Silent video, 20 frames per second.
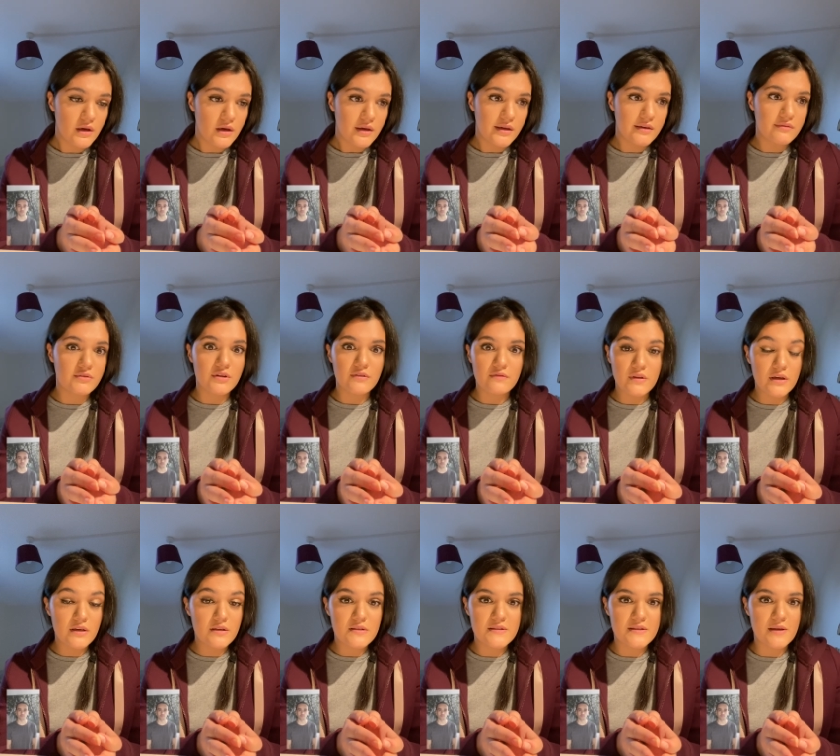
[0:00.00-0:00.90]
even if
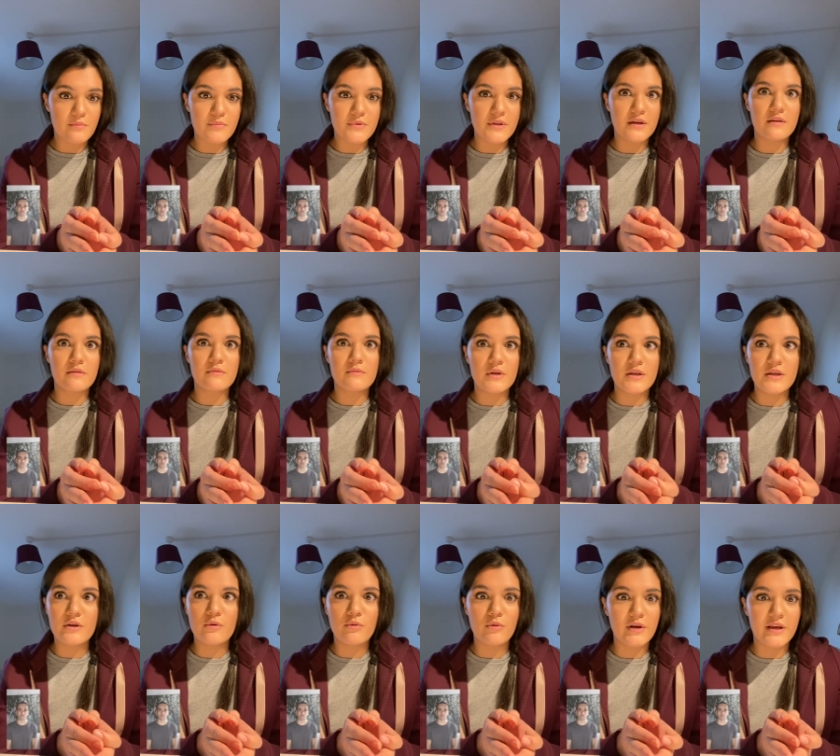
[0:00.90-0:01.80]
that is something
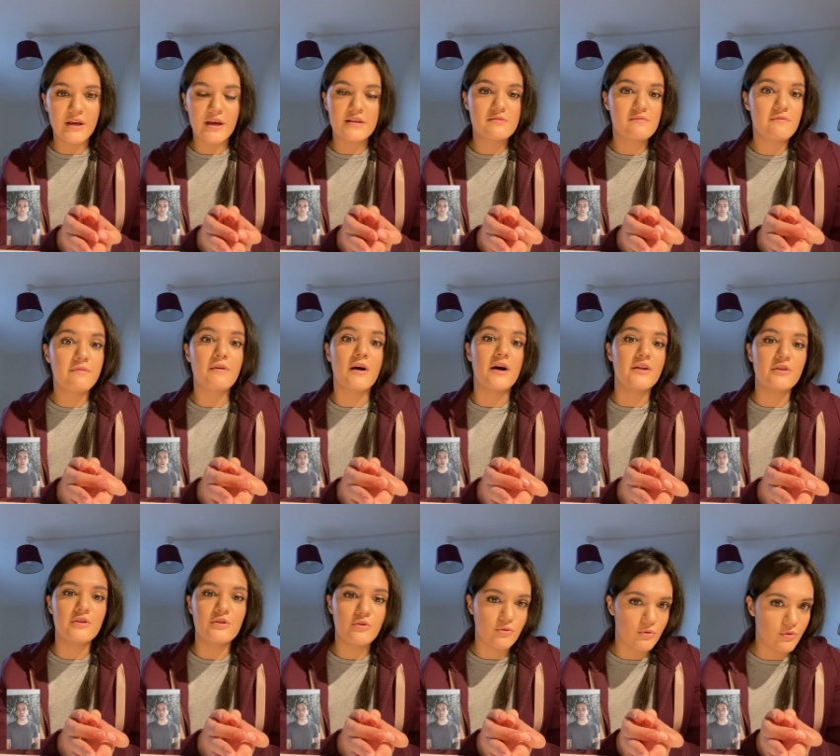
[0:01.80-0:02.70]
equally as
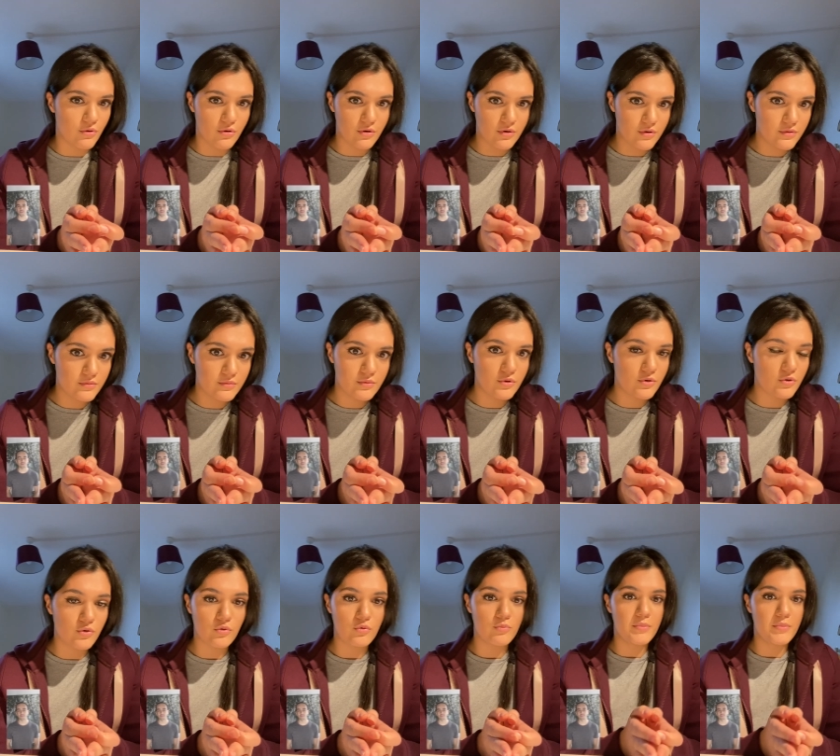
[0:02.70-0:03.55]
fun or cool.